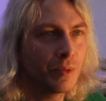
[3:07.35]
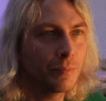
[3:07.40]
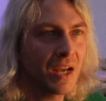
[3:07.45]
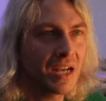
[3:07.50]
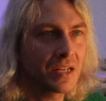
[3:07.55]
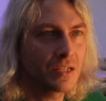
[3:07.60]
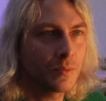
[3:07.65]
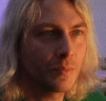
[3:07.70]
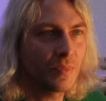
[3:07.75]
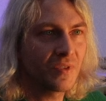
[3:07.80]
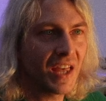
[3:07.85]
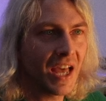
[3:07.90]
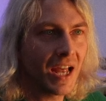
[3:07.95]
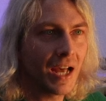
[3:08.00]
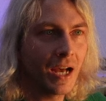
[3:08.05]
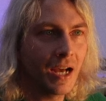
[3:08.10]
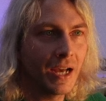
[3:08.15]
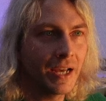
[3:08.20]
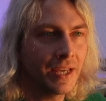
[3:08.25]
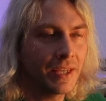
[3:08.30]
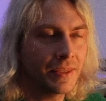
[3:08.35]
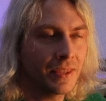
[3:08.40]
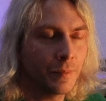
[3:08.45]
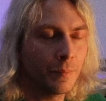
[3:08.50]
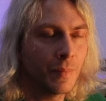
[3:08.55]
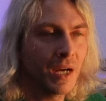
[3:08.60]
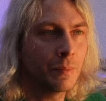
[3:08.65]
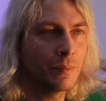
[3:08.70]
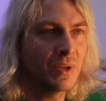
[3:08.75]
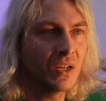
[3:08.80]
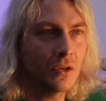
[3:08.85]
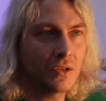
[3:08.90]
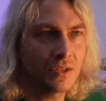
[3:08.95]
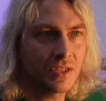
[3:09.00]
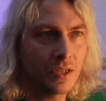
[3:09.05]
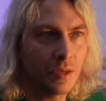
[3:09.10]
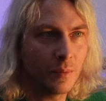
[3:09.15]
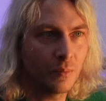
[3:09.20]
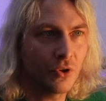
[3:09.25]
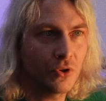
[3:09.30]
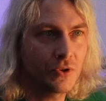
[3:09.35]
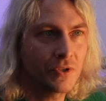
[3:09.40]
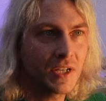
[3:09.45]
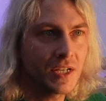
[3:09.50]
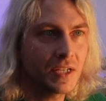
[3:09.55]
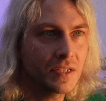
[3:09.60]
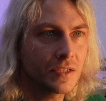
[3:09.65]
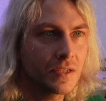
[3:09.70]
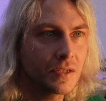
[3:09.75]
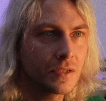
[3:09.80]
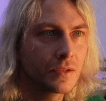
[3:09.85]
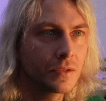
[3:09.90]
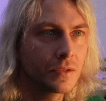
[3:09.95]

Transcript: back some of that high end that might be lost in the process.